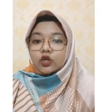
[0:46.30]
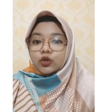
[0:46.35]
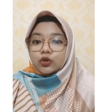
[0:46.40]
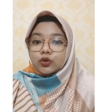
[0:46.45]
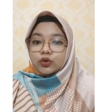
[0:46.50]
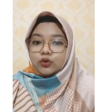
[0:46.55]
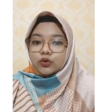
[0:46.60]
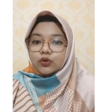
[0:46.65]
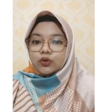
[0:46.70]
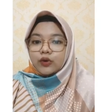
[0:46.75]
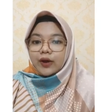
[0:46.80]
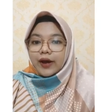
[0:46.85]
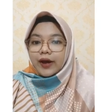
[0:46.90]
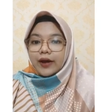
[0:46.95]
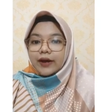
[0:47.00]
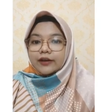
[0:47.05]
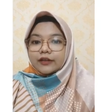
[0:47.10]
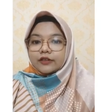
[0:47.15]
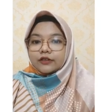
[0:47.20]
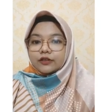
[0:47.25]
Do
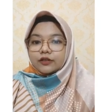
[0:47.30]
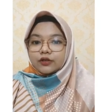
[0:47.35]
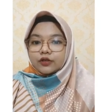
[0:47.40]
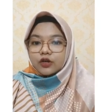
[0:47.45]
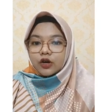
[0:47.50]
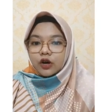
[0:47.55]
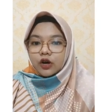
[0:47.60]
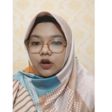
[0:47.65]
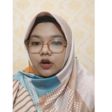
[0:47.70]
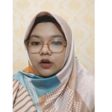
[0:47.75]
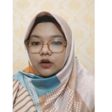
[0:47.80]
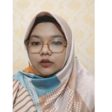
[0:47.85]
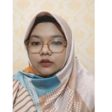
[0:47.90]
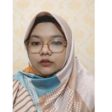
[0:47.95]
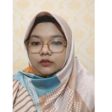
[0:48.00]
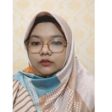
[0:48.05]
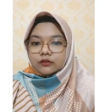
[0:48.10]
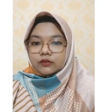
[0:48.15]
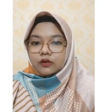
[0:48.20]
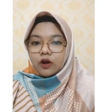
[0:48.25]
and
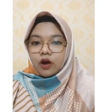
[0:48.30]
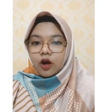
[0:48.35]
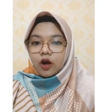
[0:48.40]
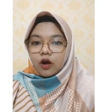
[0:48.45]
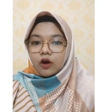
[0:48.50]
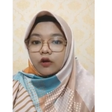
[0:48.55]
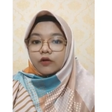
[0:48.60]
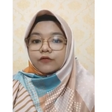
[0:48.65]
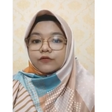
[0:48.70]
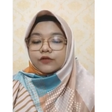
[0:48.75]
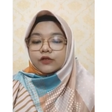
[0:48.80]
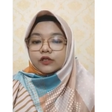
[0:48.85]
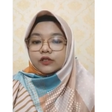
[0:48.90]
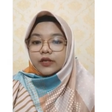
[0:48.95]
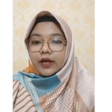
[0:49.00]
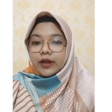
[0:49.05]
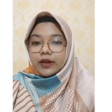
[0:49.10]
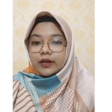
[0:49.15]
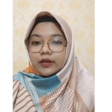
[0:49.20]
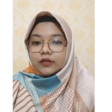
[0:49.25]
don't of
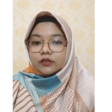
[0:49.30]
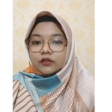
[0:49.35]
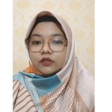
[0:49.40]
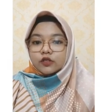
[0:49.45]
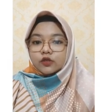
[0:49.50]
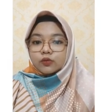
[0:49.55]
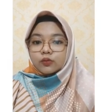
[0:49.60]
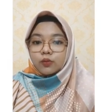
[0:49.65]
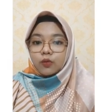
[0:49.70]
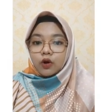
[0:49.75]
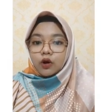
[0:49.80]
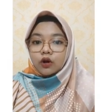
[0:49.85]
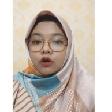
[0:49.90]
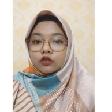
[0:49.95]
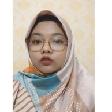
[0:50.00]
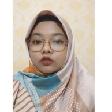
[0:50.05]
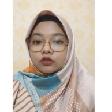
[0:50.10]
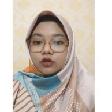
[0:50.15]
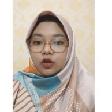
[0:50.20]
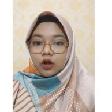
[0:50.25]
selling
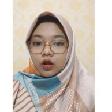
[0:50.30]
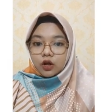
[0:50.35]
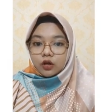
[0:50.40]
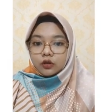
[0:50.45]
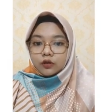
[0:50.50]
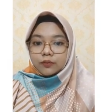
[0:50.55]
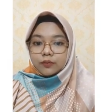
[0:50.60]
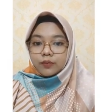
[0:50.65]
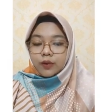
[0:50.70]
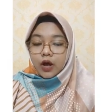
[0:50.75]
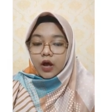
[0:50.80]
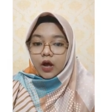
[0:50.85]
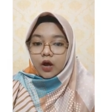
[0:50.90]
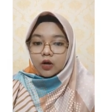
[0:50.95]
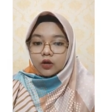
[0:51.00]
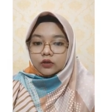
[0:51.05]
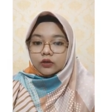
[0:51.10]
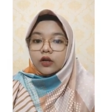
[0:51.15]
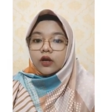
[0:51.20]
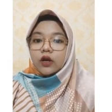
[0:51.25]
small talk
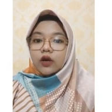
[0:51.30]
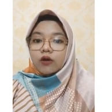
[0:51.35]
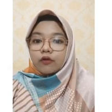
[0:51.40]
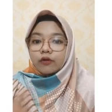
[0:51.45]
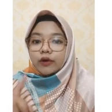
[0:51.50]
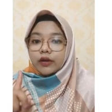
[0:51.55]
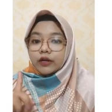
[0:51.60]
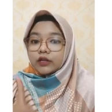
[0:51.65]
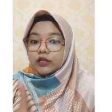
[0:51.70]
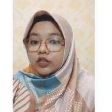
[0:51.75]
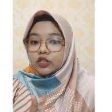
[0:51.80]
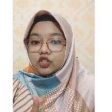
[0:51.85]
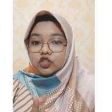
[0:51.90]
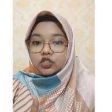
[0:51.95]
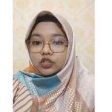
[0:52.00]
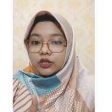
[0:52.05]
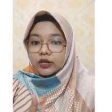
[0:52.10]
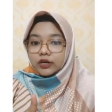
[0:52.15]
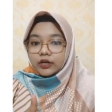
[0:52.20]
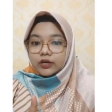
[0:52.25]
about
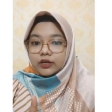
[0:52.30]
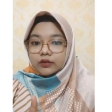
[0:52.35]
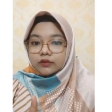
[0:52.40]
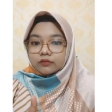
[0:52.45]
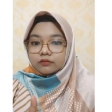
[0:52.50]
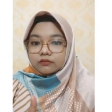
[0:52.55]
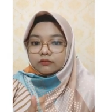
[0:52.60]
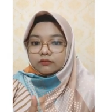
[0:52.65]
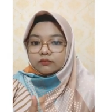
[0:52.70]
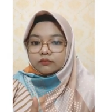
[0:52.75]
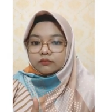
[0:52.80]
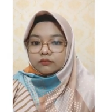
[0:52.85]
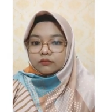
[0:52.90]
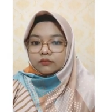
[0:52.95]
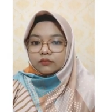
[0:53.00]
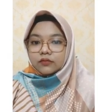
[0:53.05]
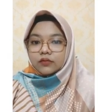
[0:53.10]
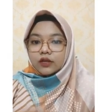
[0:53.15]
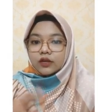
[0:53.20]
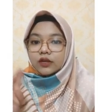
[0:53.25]
religion,
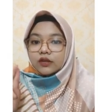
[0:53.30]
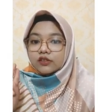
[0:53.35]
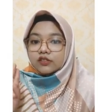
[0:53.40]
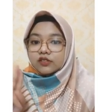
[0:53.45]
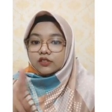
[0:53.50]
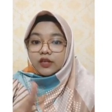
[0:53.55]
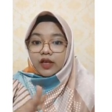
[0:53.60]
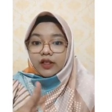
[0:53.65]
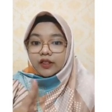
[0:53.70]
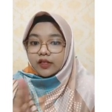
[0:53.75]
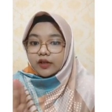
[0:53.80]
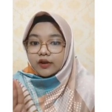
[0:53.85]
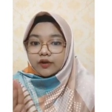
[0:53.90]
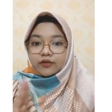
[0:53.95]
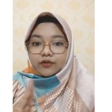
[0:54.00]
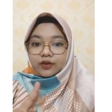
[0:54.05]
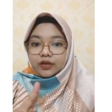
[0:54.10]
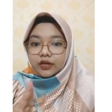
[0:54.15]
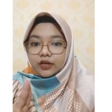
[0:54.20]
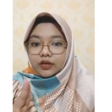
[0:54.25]

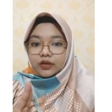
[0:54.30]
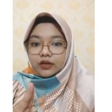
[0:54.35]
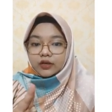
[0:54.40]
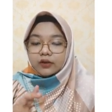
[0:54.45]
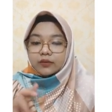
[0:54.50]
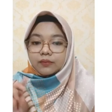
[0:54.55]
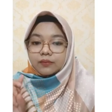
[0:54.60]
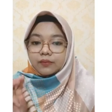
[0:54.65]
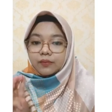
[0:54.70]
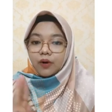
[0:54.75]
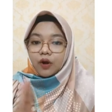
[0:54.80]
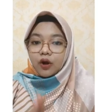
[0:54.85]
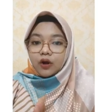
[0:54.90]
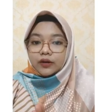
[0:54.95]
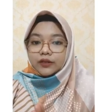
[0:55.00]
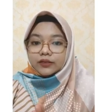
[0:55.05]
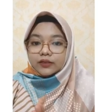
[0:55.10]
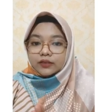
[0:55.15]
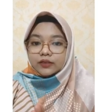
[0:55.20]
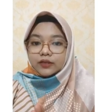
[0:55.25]
salary,
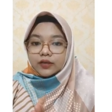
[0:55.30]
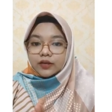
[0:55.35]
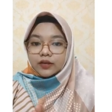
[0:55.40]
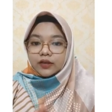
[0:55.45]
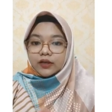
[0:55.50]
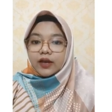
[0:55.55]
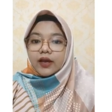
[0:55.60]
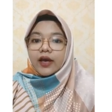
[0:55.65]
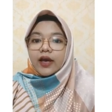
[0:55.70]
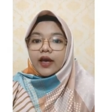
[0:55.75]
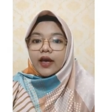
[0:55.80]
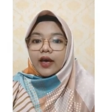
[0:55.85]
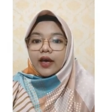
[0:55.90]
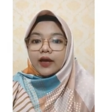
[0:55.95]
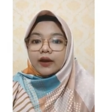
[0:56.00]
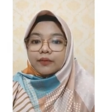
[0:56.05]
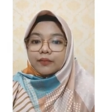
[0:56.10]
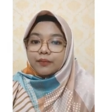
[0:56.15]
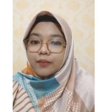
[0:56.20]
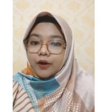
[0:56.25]
politics,
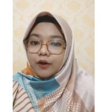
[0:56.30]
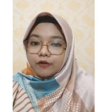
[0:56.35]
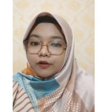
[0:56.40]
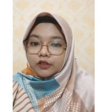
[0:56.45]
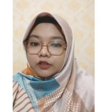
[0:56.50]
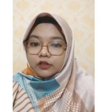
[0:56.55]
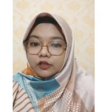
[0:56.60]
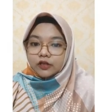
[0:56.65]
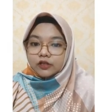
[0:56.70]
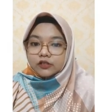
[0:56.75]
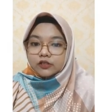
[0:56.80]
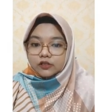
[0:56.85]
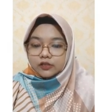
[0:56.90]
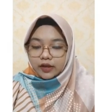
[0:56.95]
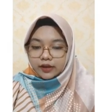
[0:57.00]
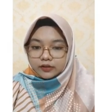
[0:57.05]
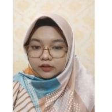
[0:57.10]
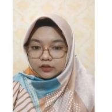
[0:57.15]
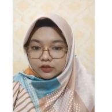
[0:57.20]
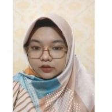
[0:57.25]
and marital
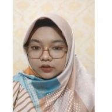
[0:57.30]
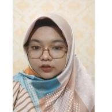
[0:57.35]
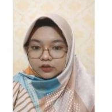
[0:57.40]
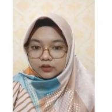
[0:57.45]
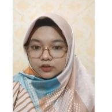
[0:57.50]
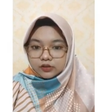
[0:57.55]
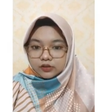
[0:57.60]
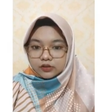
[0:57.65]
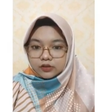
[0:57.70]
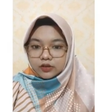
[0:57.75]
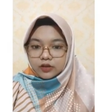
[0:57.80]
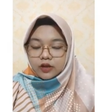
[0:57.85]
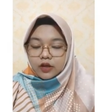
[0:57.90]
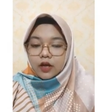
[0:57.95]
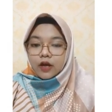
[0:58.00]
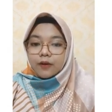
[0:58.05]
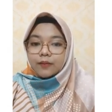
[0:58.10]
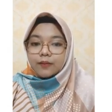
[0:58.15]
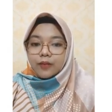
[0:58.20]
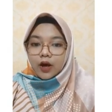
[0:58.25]
status.
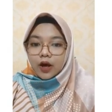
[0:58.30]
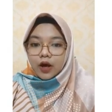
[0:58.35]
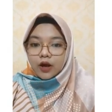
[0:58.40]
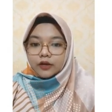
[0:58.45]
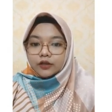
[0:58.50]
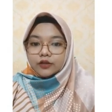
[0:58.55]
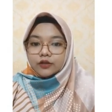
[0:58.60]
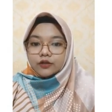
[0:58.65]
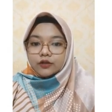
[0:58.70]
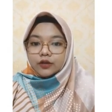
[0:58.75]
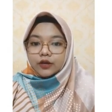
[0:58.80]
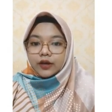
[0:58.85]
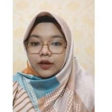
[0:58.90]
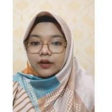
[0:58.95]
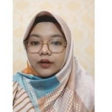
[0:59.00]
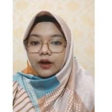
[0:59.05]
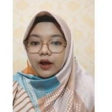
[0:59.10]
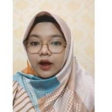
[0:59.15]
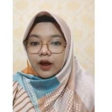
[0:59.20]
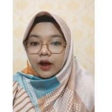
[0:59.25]
But you
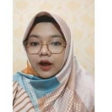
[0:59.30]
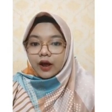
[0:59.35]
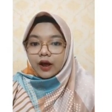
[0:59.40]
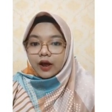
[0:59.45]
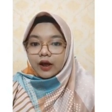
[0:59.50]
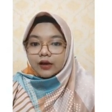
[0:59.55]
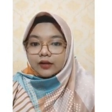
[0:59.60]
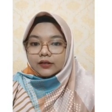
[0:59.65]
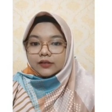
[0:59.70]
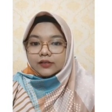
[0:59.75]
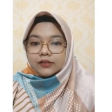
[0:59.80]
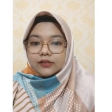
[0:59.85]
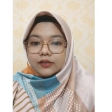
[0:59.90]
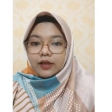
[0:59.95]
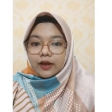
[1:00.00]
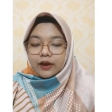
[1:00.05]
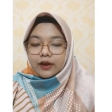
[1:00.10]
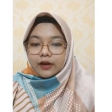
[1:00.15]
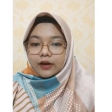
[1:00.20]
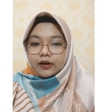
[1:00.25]
can ask
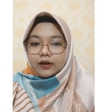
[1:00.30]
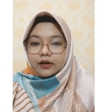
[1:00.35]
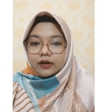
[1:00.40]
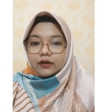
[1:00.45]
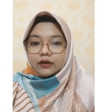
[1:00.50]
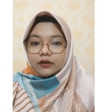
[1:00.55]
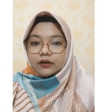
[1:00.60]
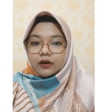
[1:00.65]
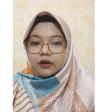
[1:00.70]
there